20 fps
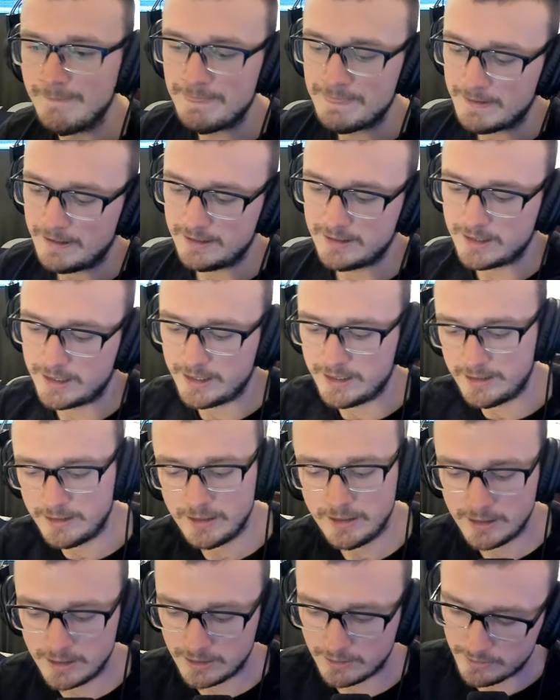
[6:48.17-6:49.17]
And then,
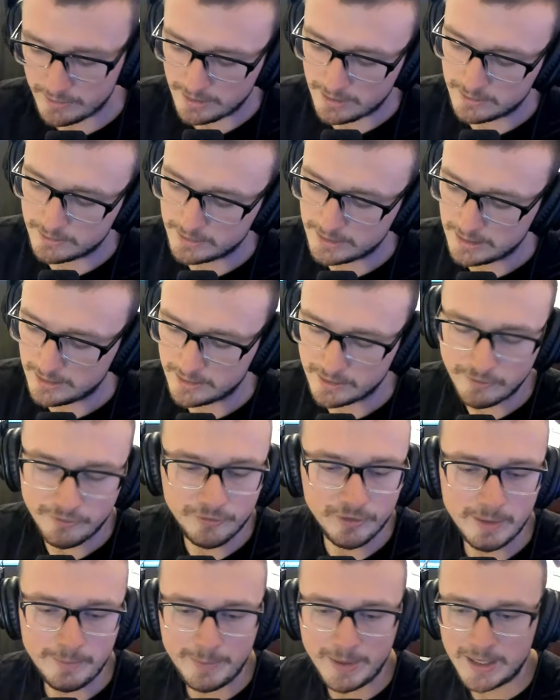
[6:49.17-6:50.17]
you know, on the
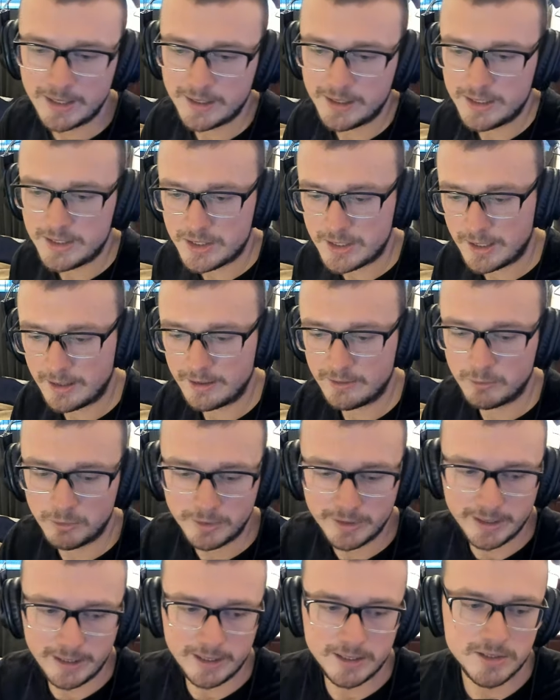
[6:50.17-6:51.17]
flip end, he's got a
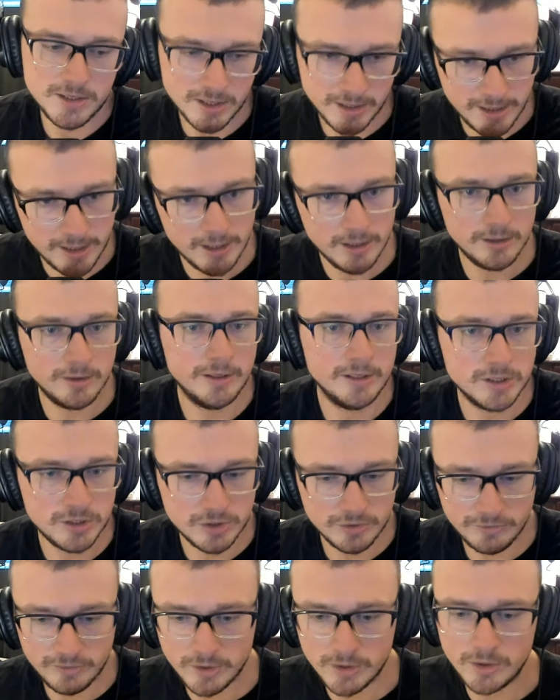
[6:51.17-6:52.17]
really insecure
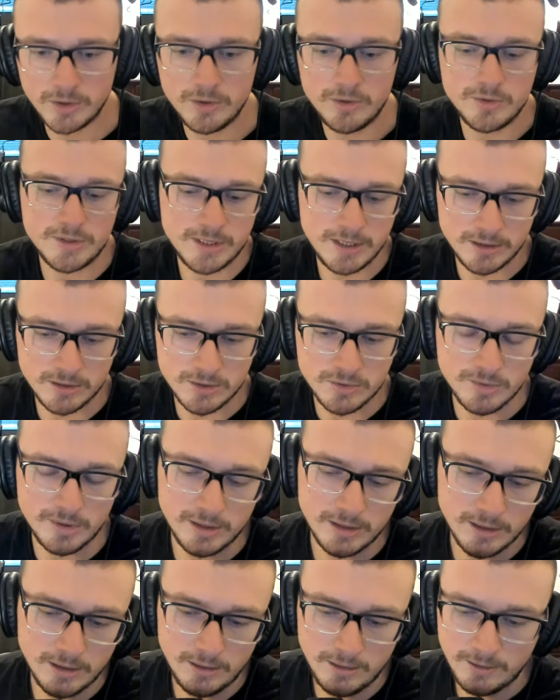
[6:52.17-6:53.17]
introvert who deals
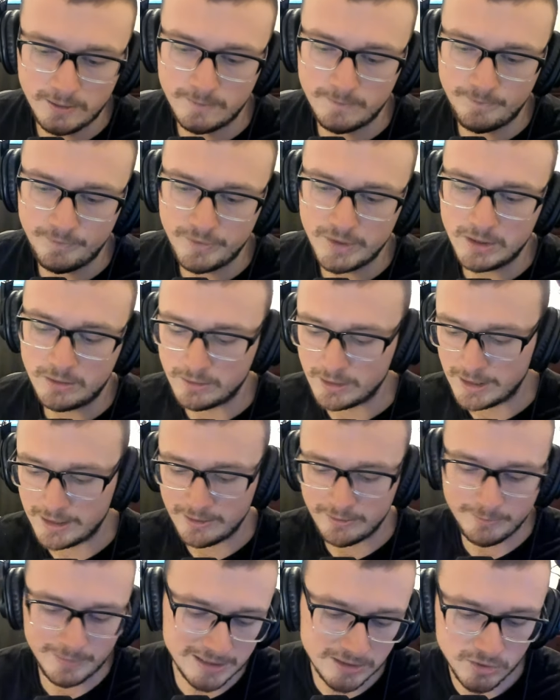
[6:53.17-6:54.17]
with, you know, a lot
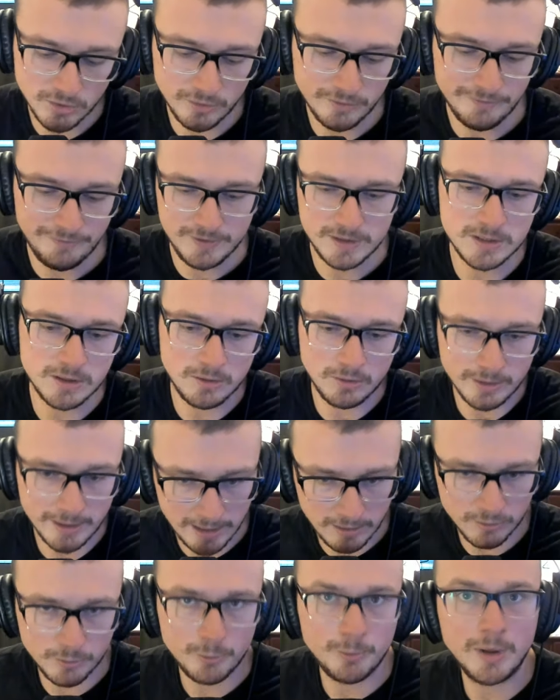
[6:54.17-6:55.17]
of mental and physical
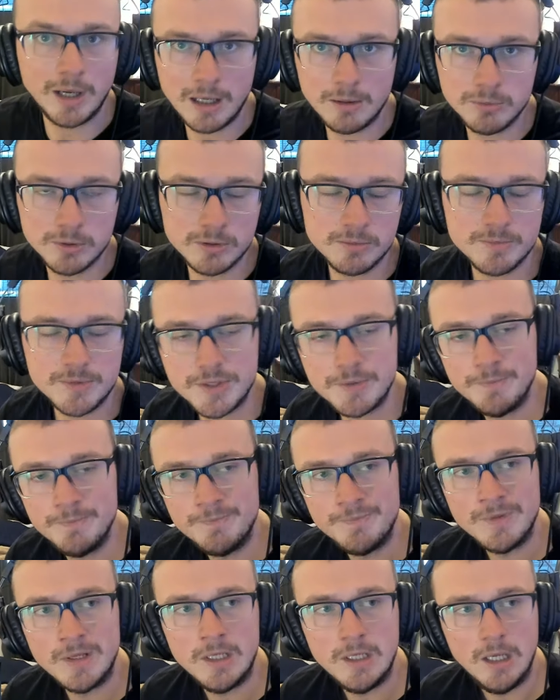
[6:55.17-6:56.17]
health problems.
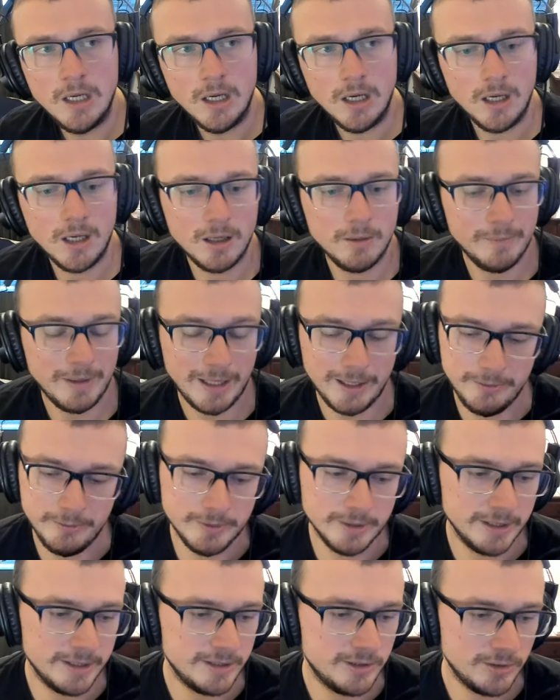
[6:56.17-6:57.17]
I
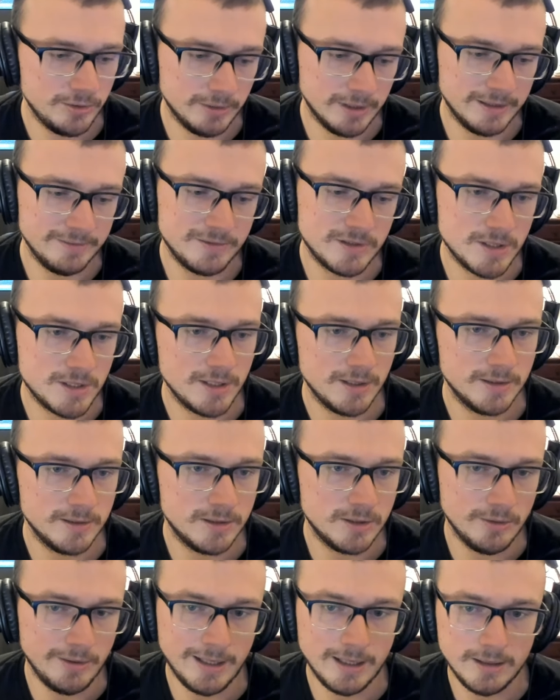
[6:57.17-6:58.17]
really do love to see the
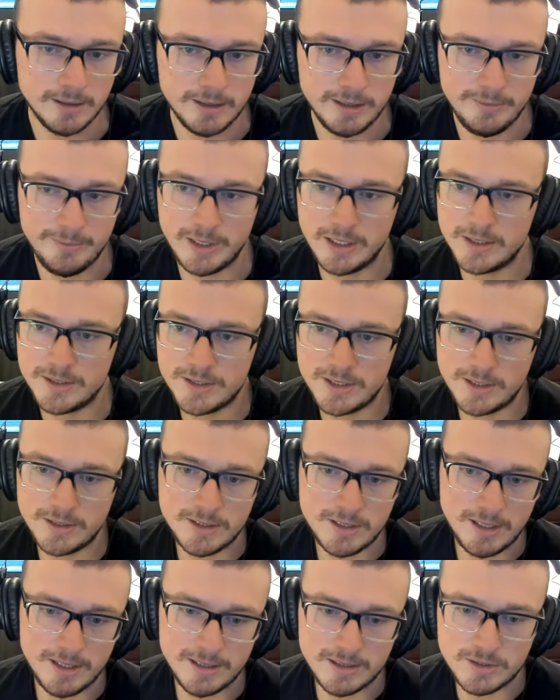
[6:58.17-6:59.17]
duality because
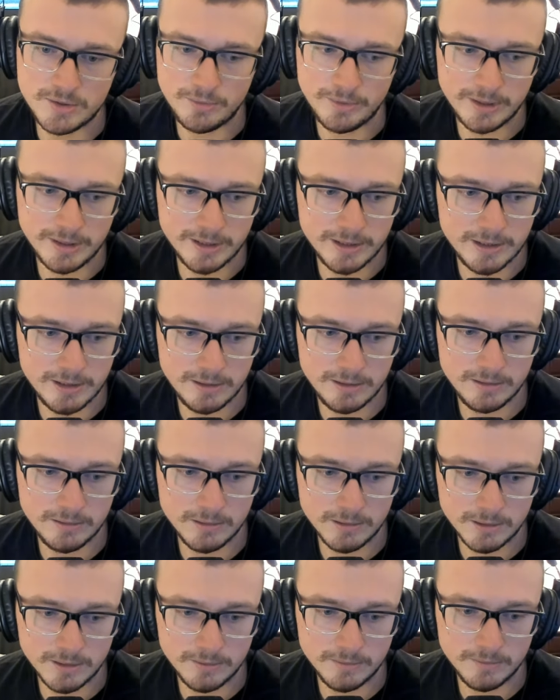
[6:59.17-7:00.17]
it's really,
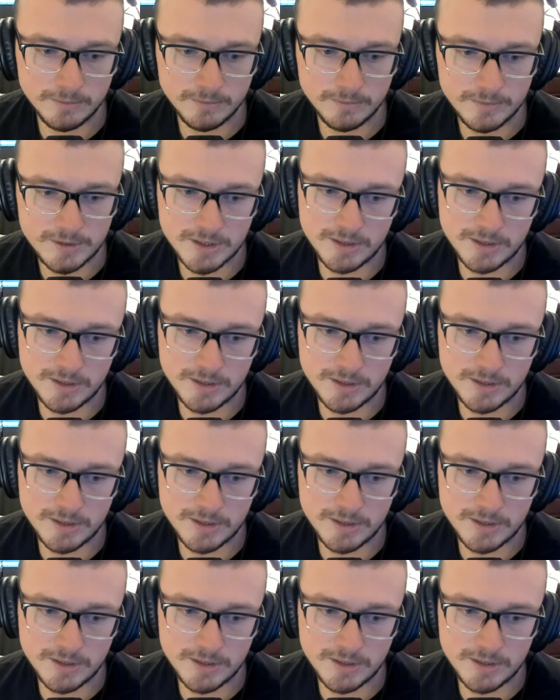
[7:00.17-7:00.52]
it's